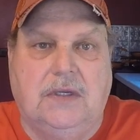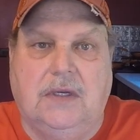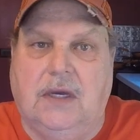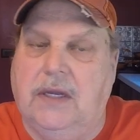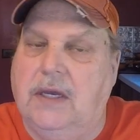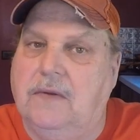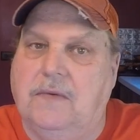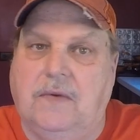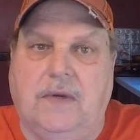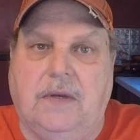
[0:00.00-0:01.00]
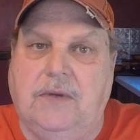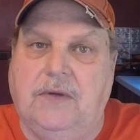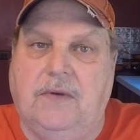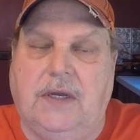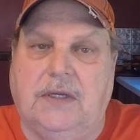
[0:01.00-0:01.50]
God, I don't know how many
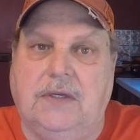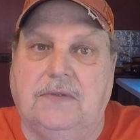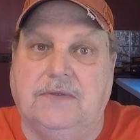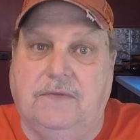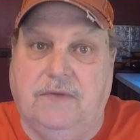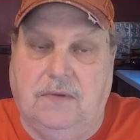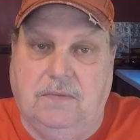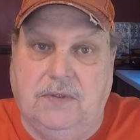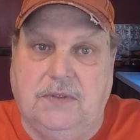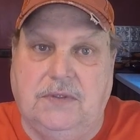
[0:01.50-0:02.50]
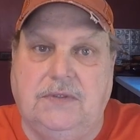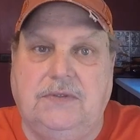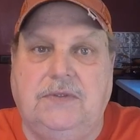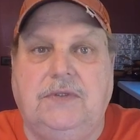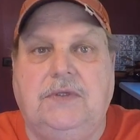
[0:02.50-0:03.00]
dry kilns. They've got a
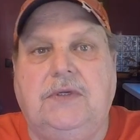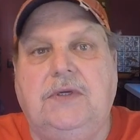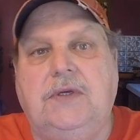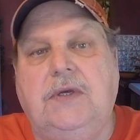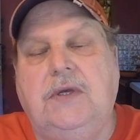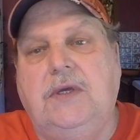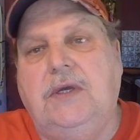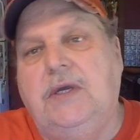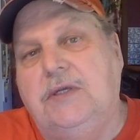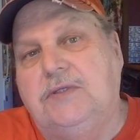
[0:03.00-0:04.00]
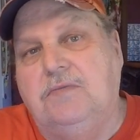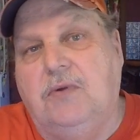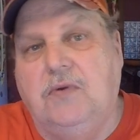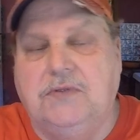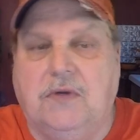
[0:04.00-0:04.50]
bunch. And some
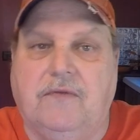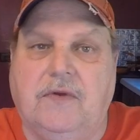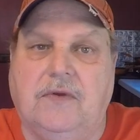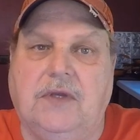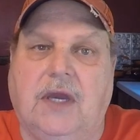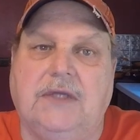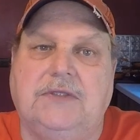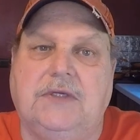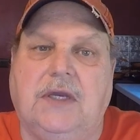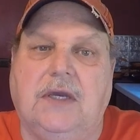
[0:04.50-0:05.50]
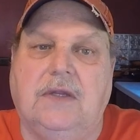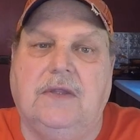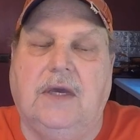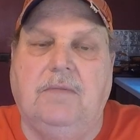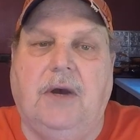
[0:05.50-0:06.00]
boys over here in Yancey County,
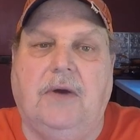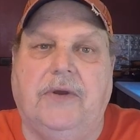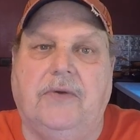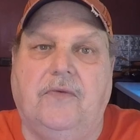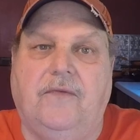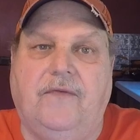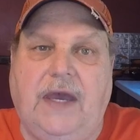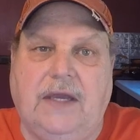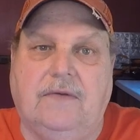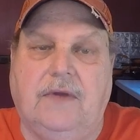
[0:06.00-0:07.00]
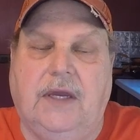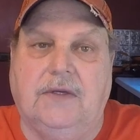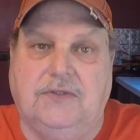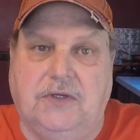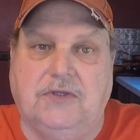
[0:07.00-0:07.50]
they bought an old factory
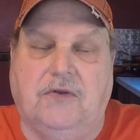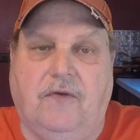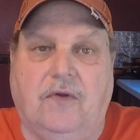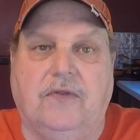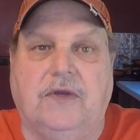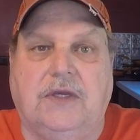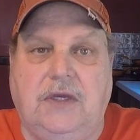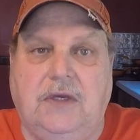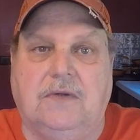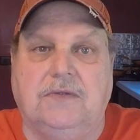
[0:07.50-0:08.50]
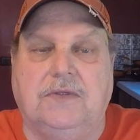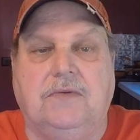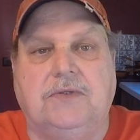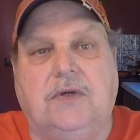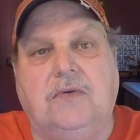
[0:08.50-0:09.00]
out just for the kilns. It
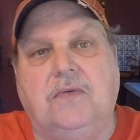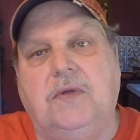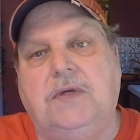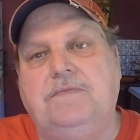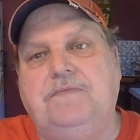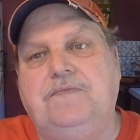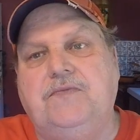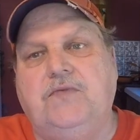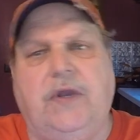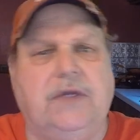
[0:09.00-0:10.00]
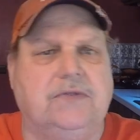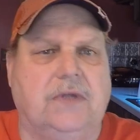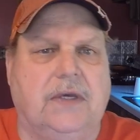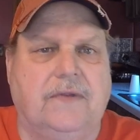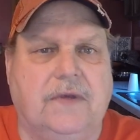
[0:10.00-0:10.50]
was old
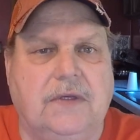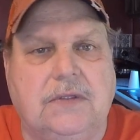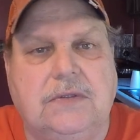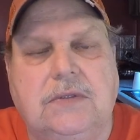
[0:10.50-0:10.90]
Drexel, I think.